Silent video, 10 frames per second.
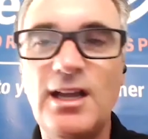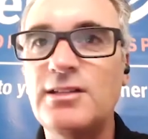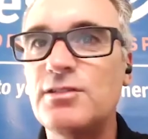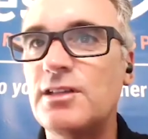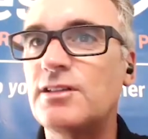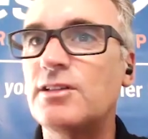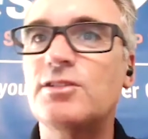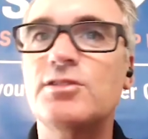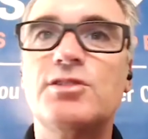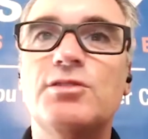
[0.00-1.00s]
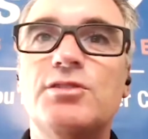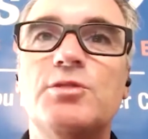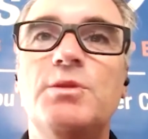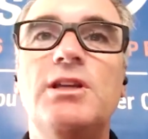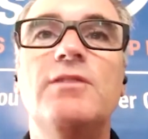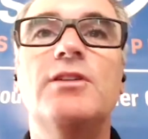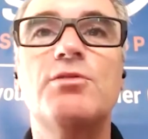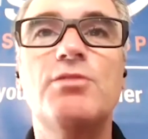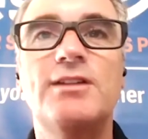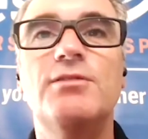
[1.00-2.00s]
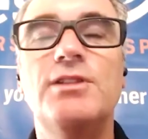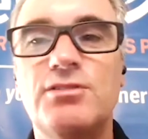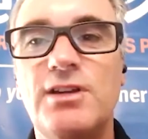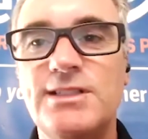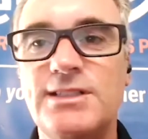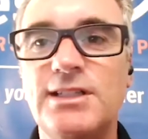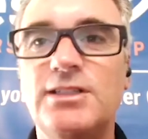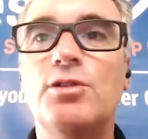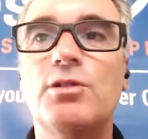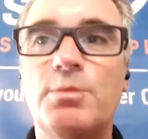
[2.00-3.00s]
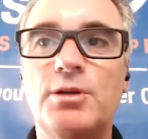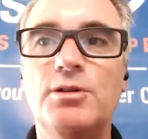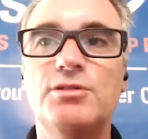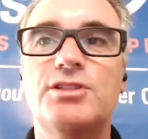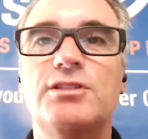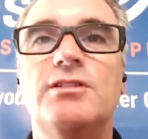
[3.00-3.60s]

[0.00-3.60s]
I do think that there's going to be even greater interest in your approach,